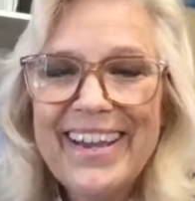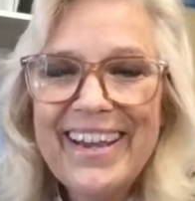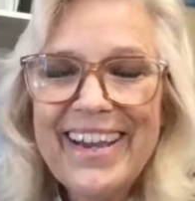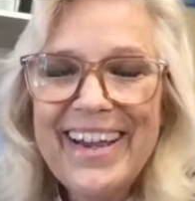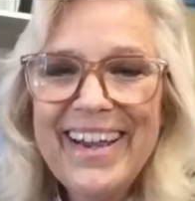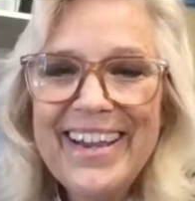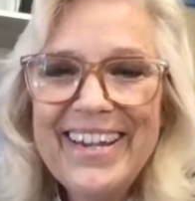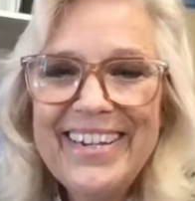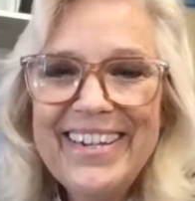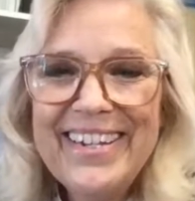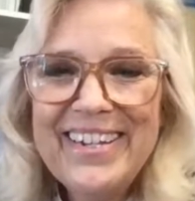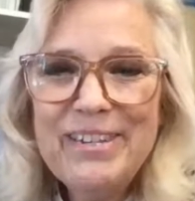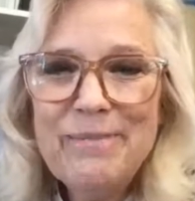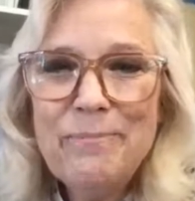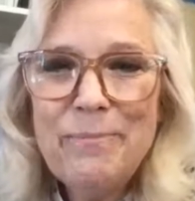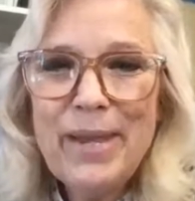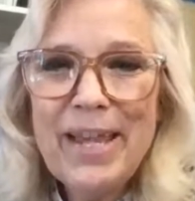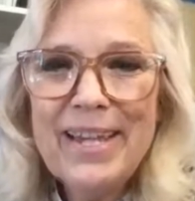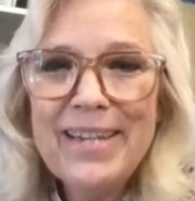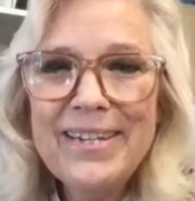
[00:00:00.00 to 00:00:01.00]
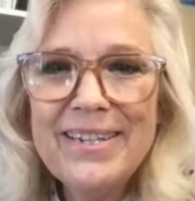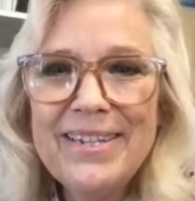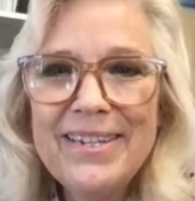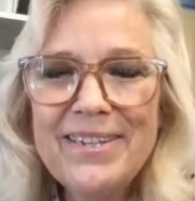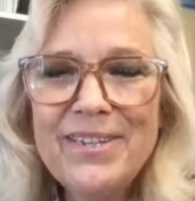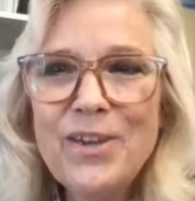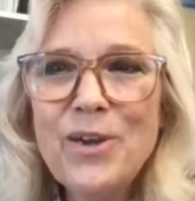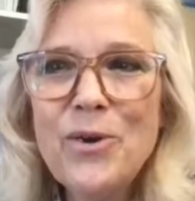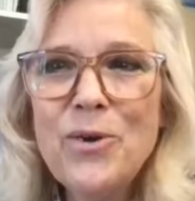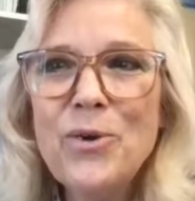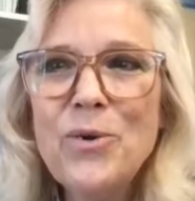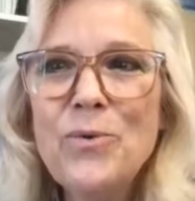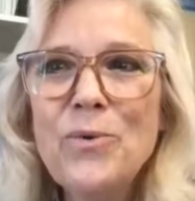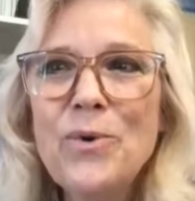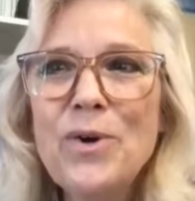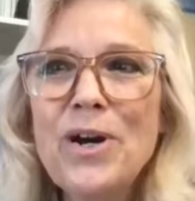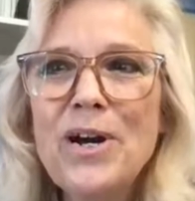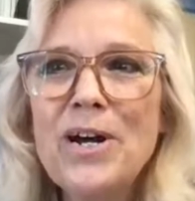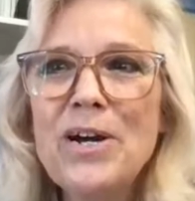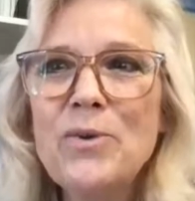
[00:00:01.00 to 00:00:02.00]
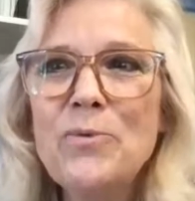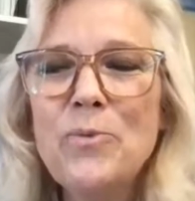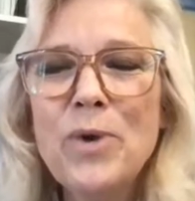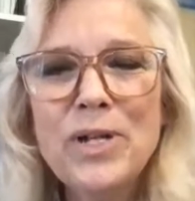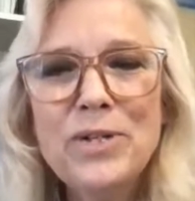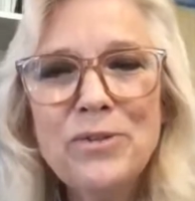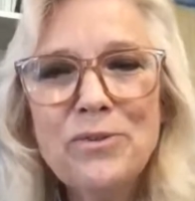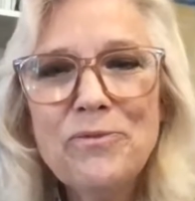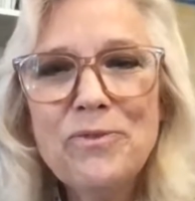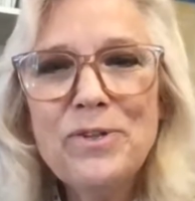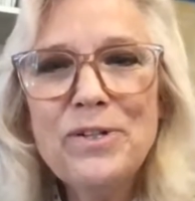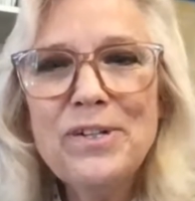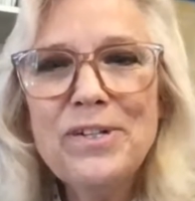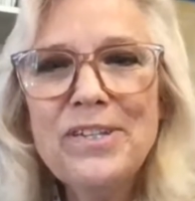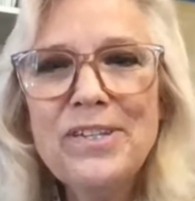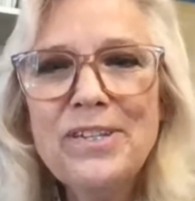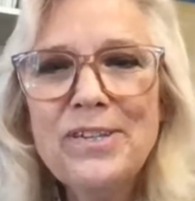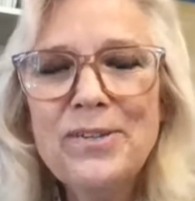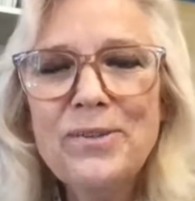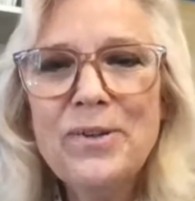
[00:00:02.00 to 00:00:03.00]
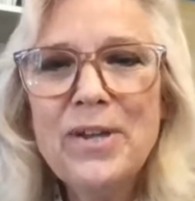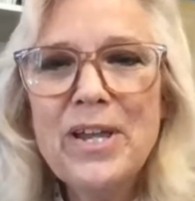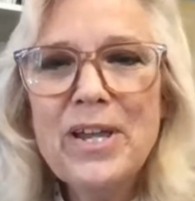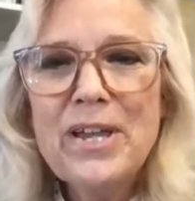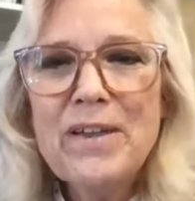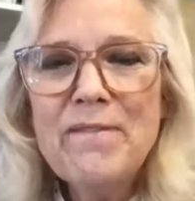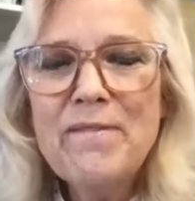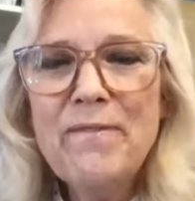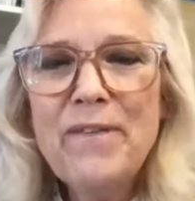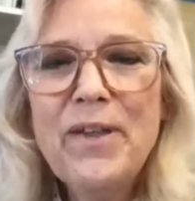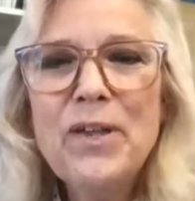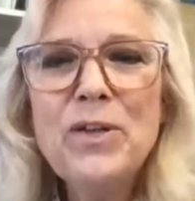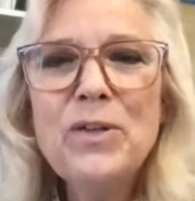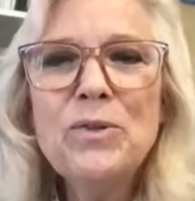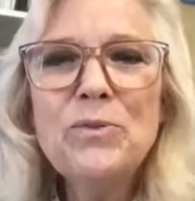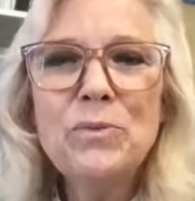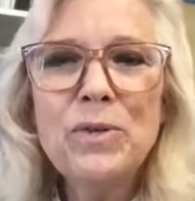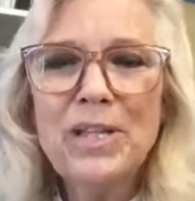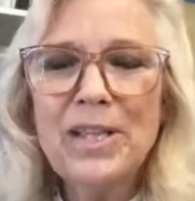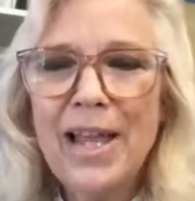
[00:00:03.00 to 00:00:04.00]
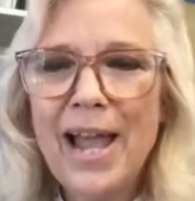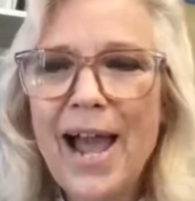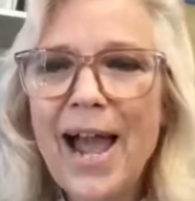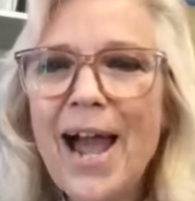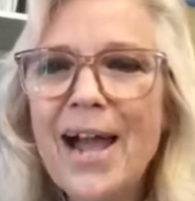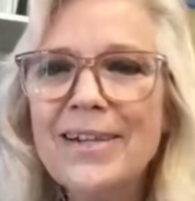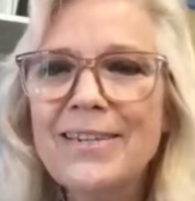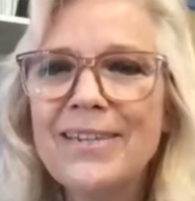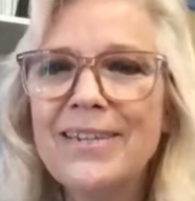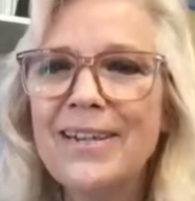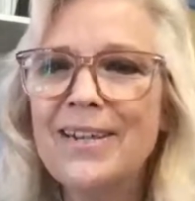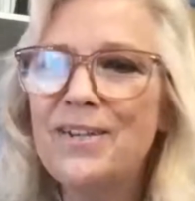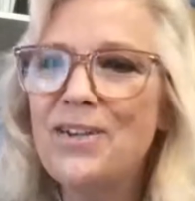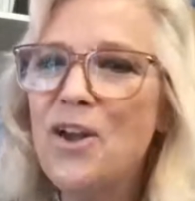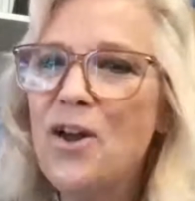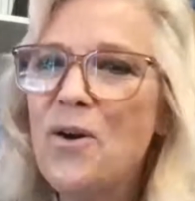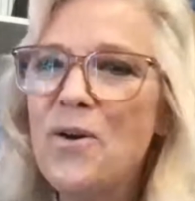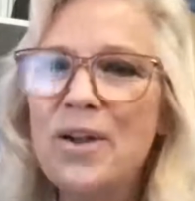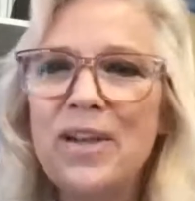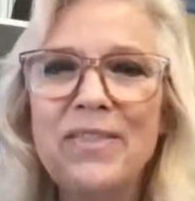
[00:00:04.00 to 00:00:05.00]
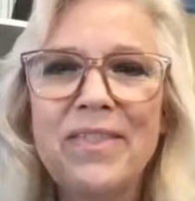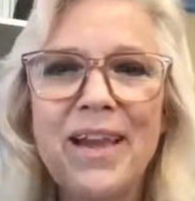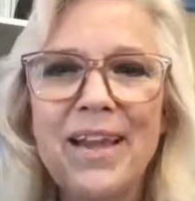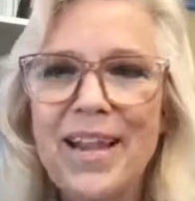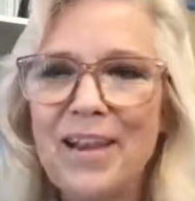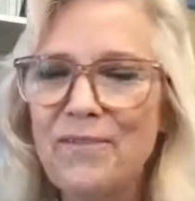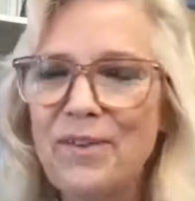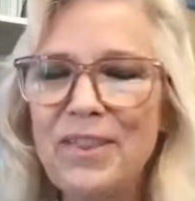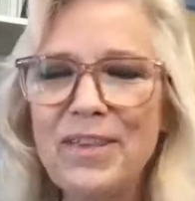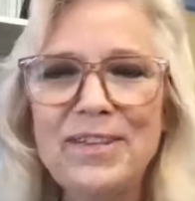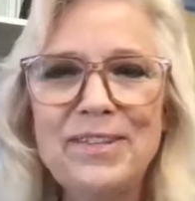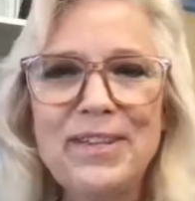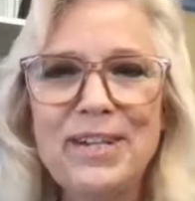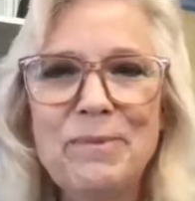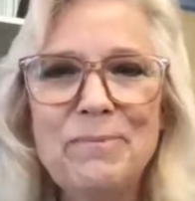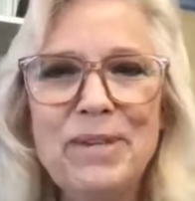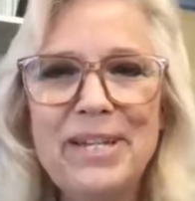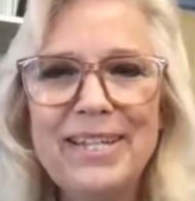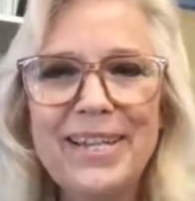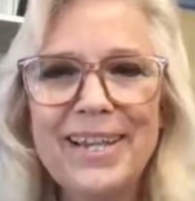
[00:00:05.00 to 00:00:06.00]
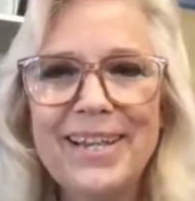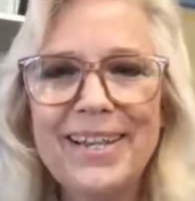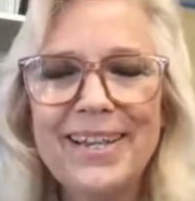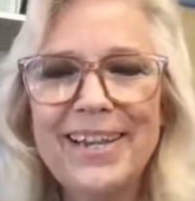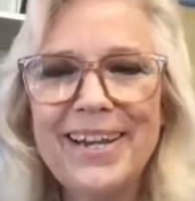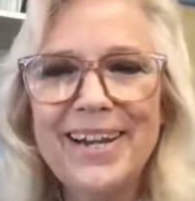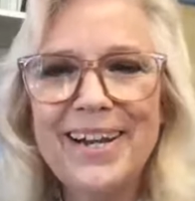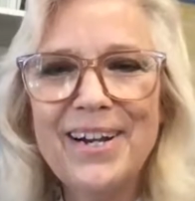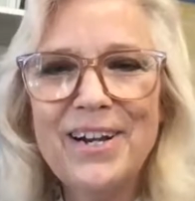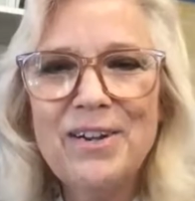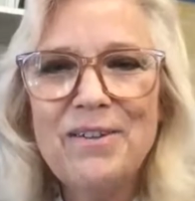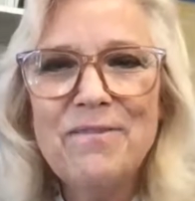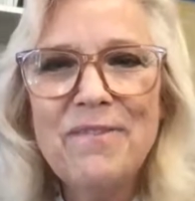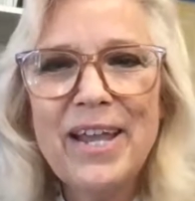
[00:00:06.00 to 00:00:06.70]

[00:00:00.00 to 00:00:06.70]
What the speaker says: And it's been so wonderful to feel relaxed and knowing that everything's going to be taken care of.